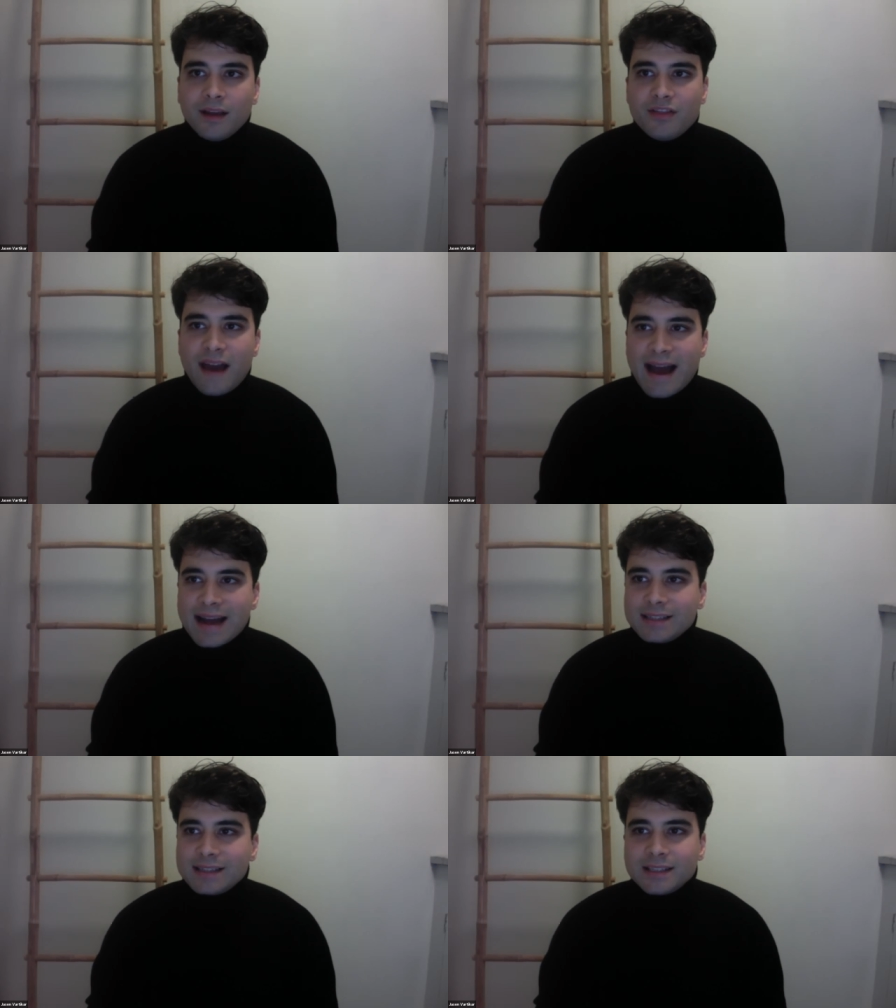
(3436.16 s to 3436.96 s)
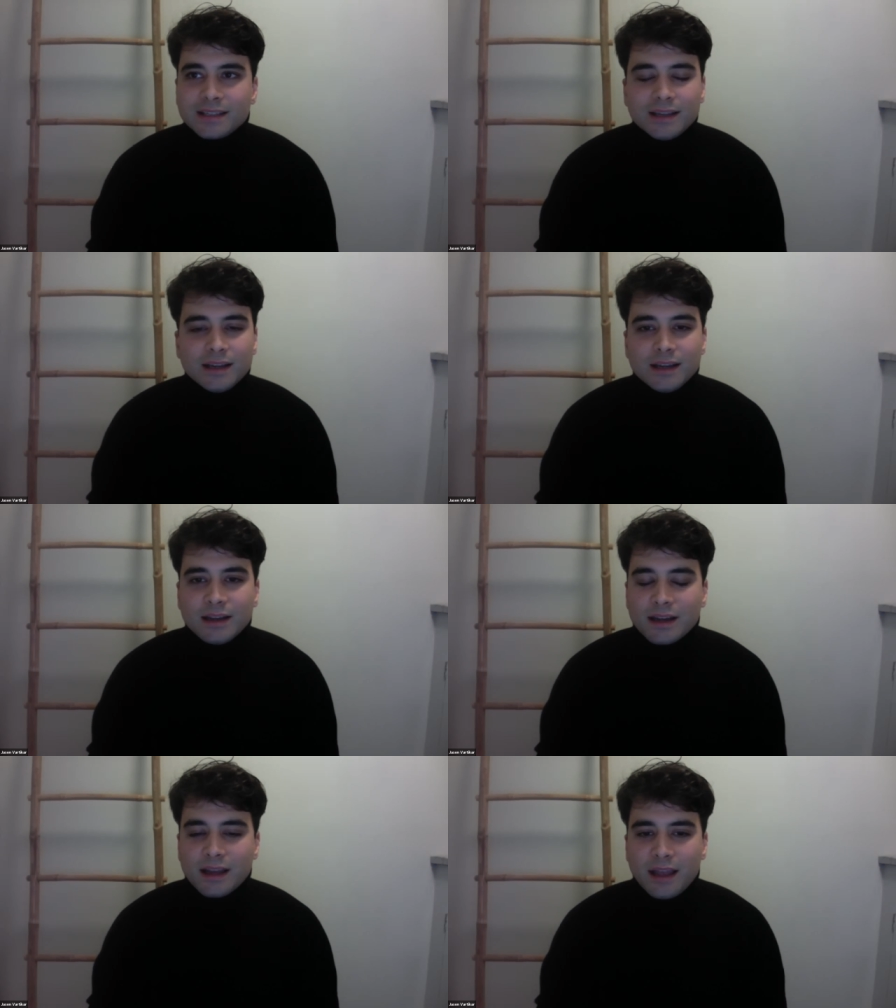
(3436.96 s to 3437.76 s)
that,
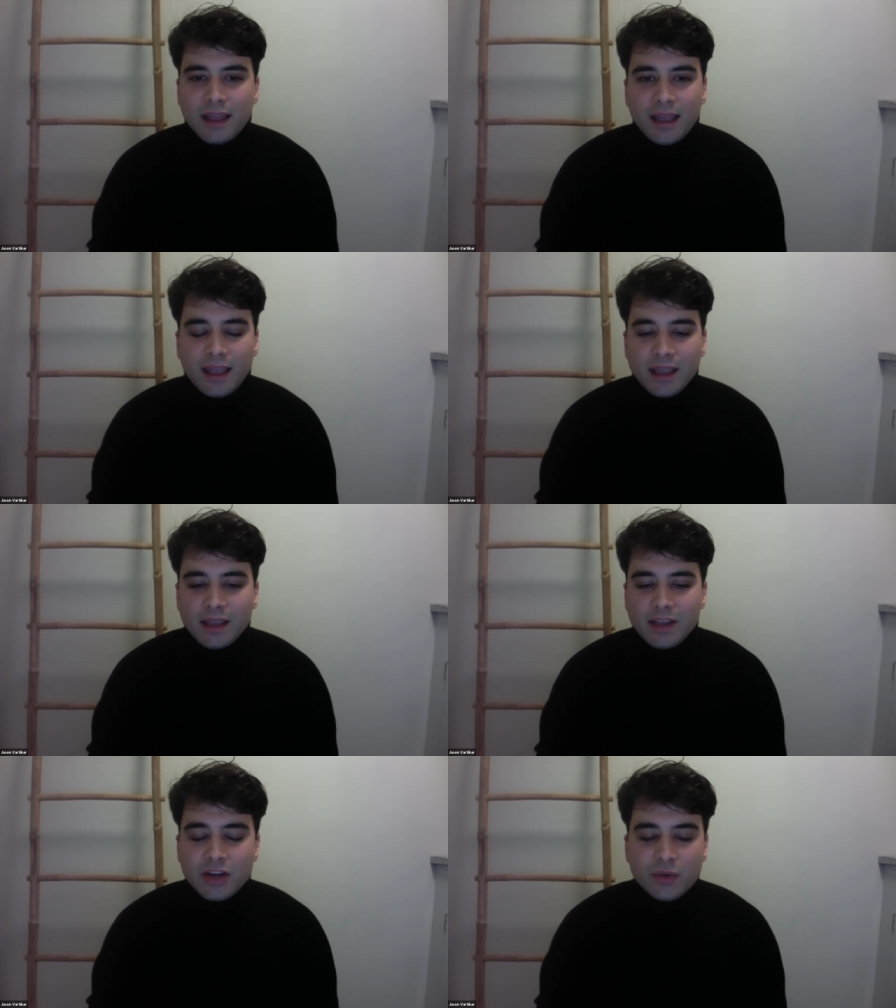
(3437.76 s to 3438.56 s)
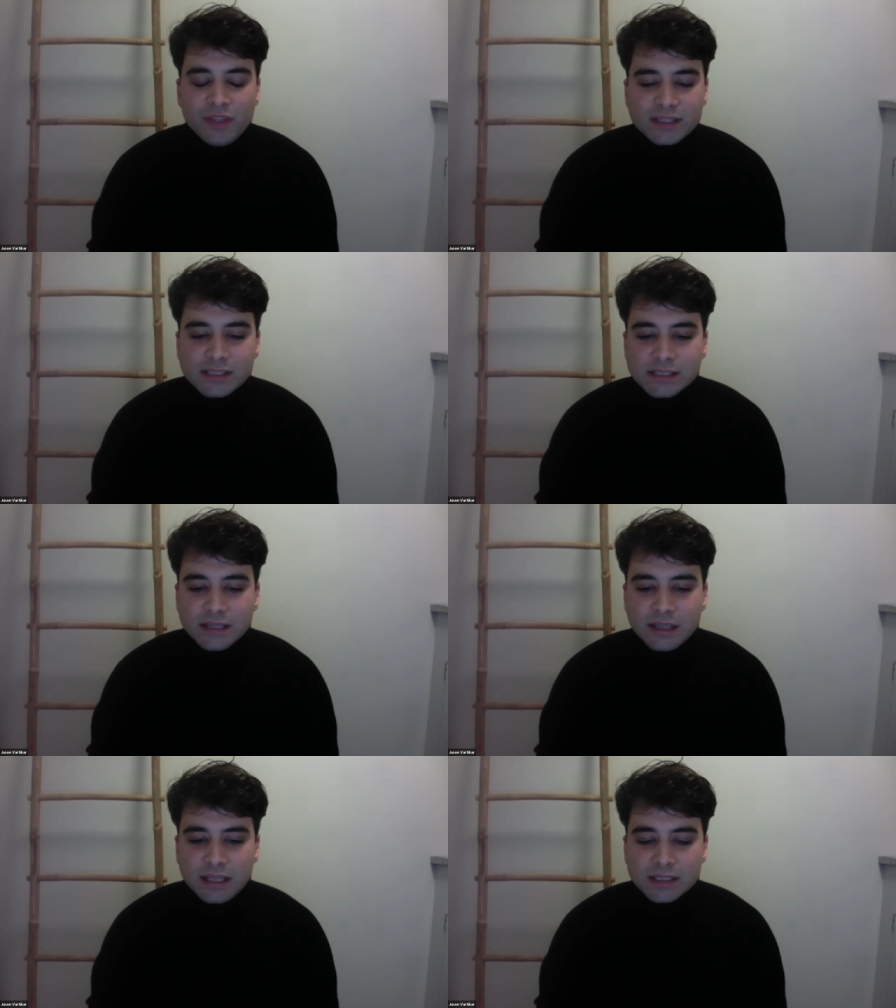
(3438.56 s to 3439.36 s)
you know,
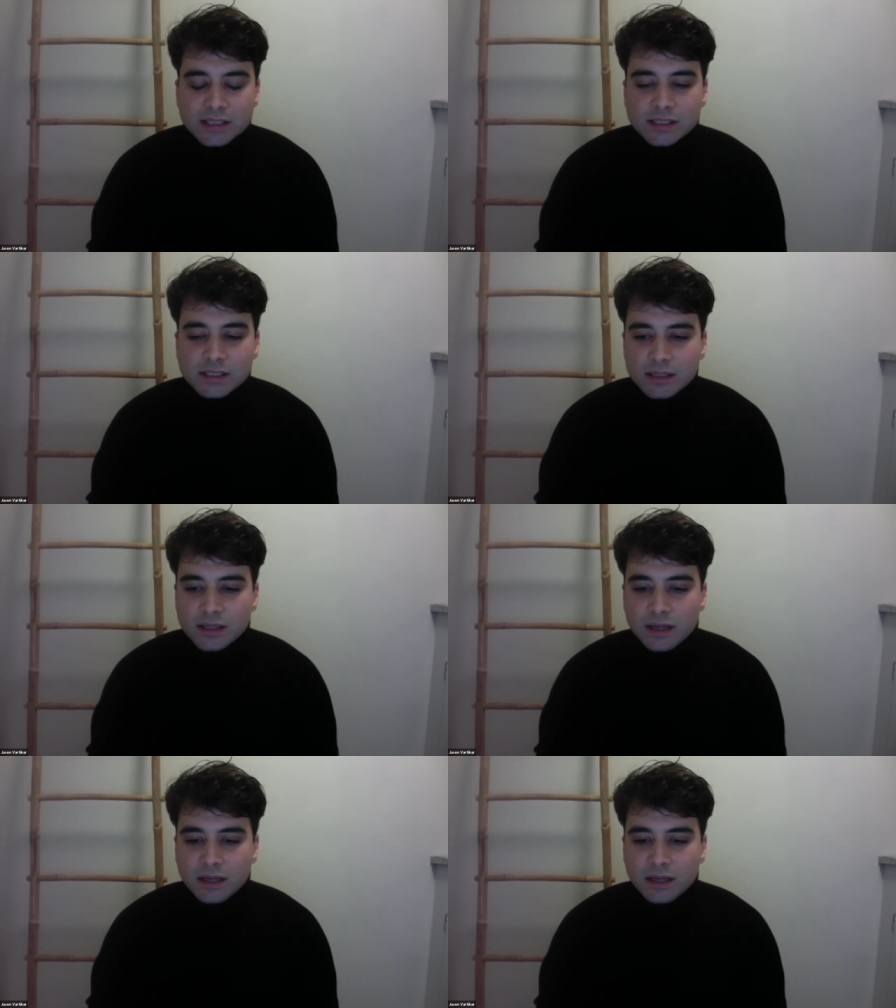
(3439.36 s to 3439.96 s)
this, this,